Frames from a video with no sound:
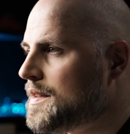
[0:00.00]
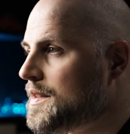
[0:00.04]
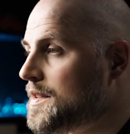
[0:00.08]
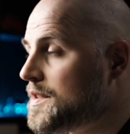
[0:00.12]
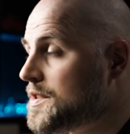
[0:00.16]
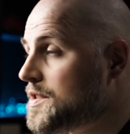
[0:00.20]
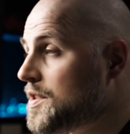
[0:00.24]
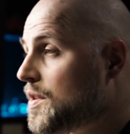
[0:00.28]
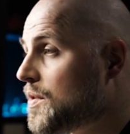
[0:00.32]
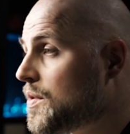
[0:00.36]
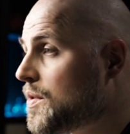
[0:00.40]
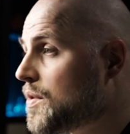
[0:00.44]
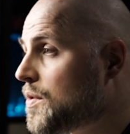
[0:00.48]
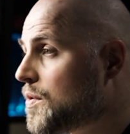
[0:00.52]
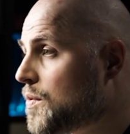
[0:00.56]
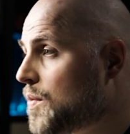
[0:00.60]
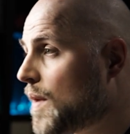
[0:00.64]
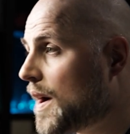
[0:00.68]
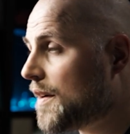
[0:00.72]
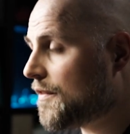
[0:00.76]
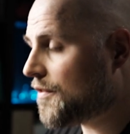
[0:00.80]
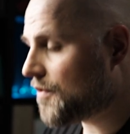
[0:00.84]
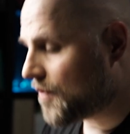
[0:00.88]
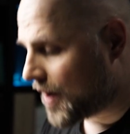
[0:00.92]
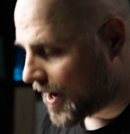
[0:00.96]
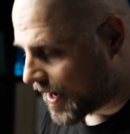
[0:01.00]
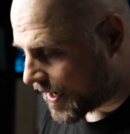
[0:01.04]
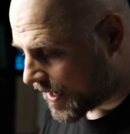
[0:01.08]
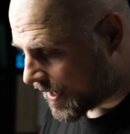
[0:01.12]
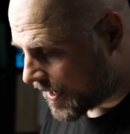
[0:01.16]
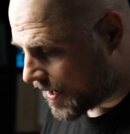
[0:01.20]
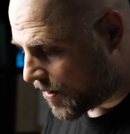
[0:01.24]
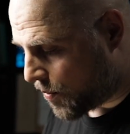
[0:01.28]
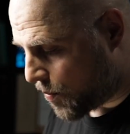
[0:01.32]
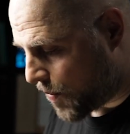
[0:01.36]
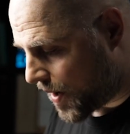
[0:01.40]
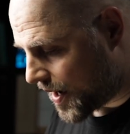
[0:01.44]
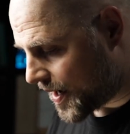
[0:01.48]
So quite
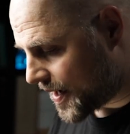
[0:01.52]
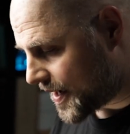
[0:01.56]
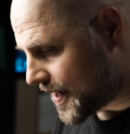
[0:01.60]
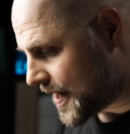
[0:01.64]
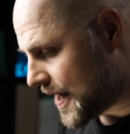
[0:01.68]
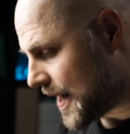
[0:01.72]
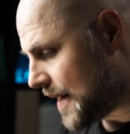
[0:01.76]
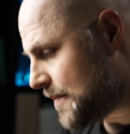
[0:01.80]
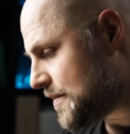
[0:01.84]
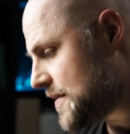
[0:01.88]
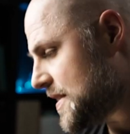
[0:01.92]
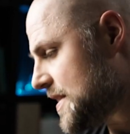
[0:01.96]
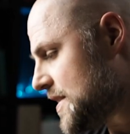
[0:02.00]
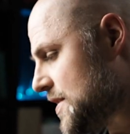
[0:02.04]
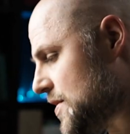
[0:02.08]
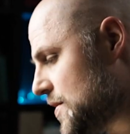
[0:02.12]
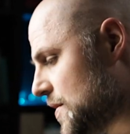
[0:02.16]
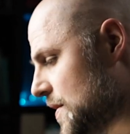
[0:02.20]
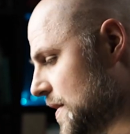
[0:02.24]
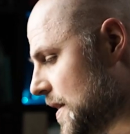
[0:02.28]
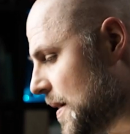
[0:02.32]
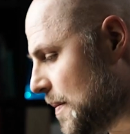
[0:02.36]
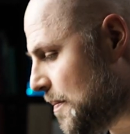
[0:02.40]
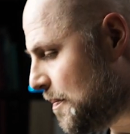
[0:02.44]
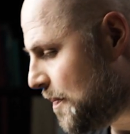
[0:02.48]
frankly, when it comes to the